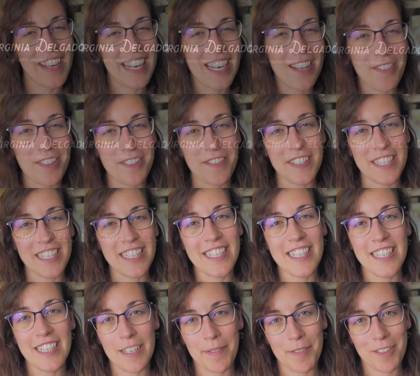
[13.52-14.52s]
my name is
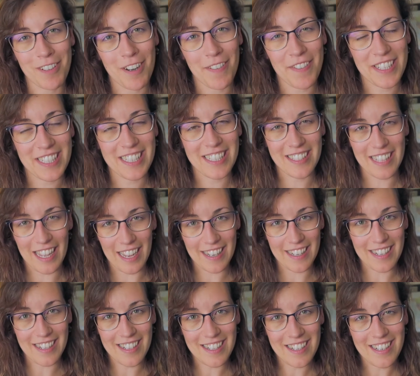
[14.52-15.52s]
Virginia and I'm a graphic
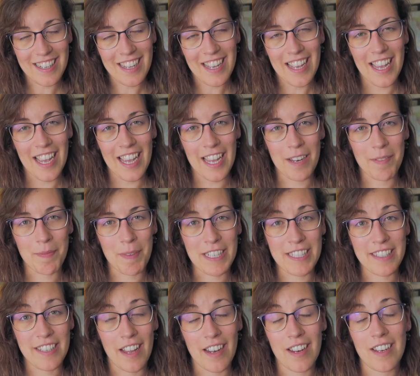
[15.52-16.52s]
designer and my
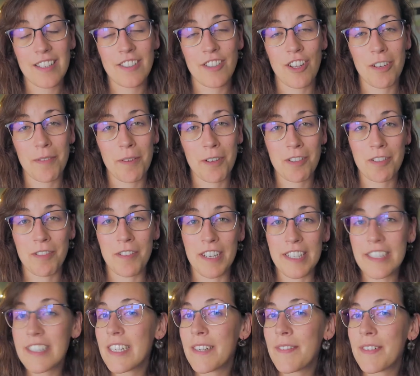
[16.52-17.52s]
channel is all about
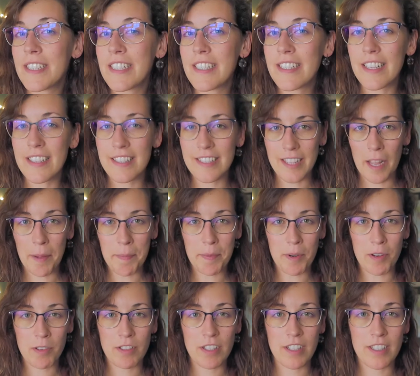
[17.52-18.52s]
creativity, the design
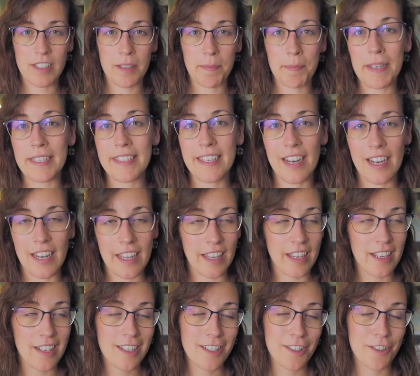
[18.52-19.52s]
process and
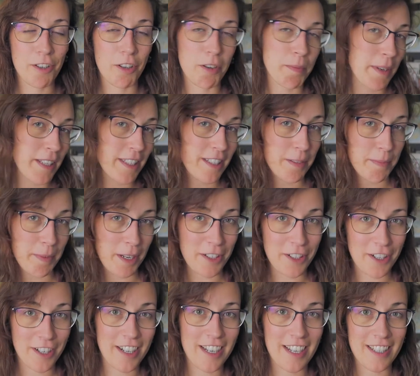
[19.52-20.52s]
basically documenting my
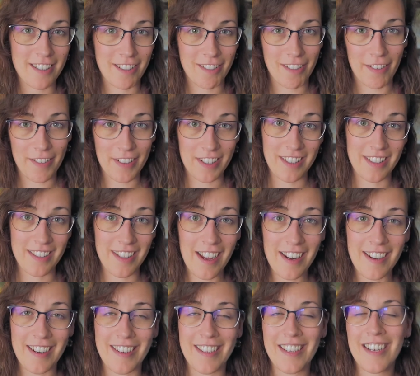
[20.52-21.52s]
journey as a graphic
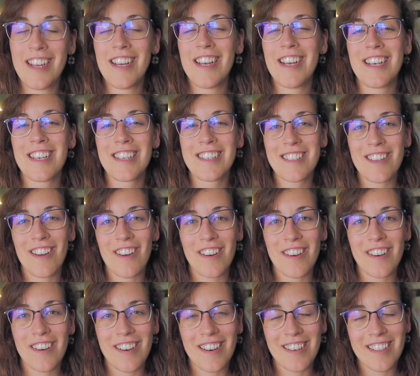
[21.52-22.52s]
designer.
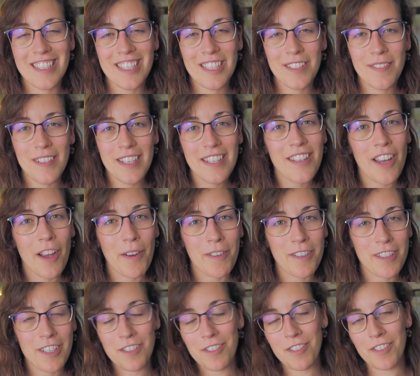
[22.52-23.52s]
So on this video I
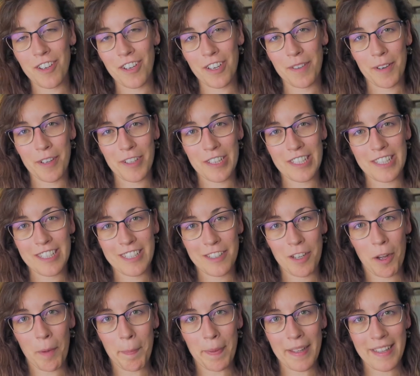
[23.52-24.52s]
wanted to talk about this
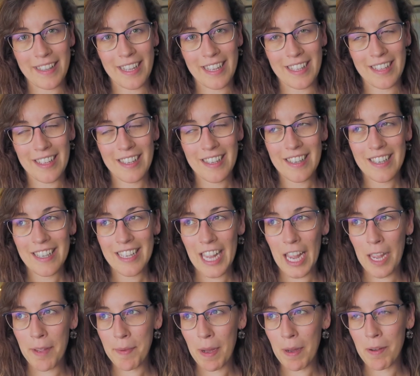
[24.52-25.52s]
topic that
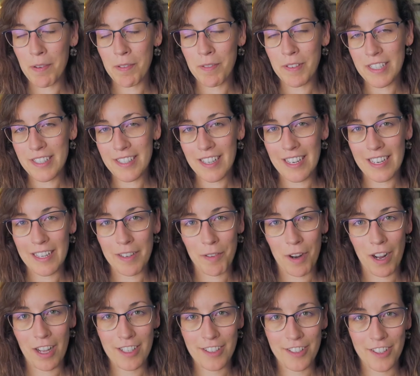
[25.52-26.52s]
came out recently
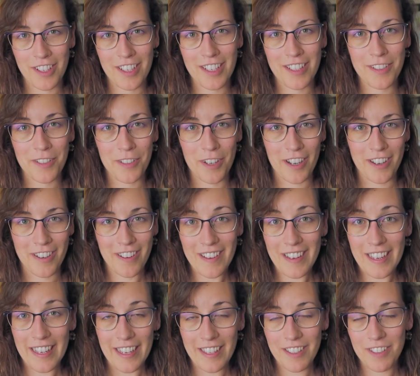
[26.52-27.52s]
while talking to a
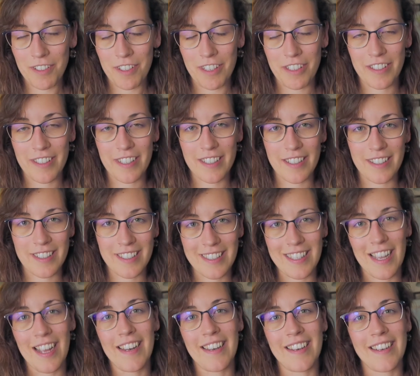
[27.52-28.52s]
colleague, to another
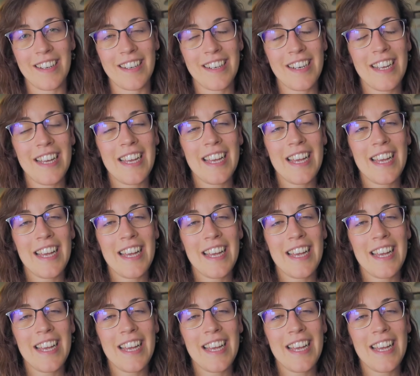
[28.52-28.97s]
designer,